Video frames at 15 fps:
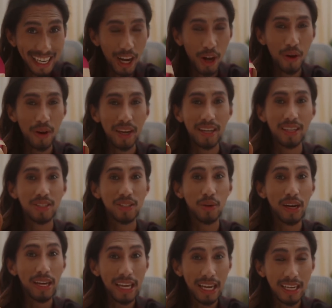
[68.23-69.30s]
Okay, so
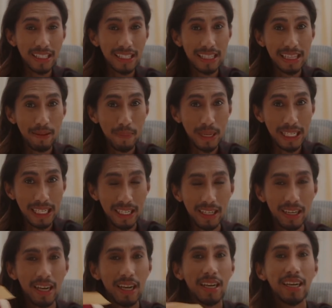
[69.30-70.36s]
again, it's limited.
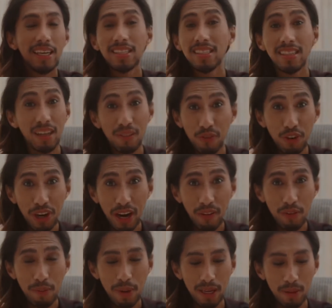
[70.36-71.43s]
It's not for
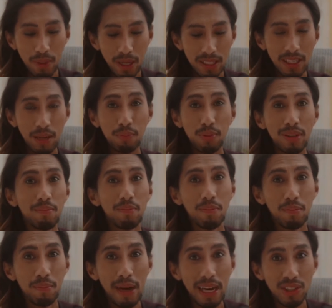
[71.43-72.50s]
everybody because I put
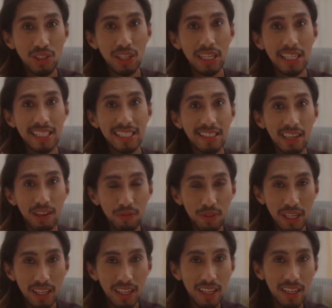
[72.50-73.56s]
magical stuff
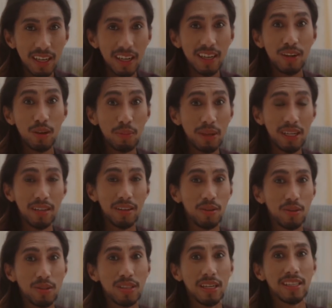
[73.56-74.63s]
in it and nobody
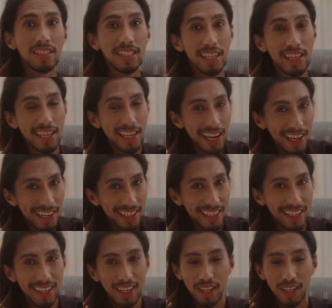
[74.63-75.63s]
knows until they get it.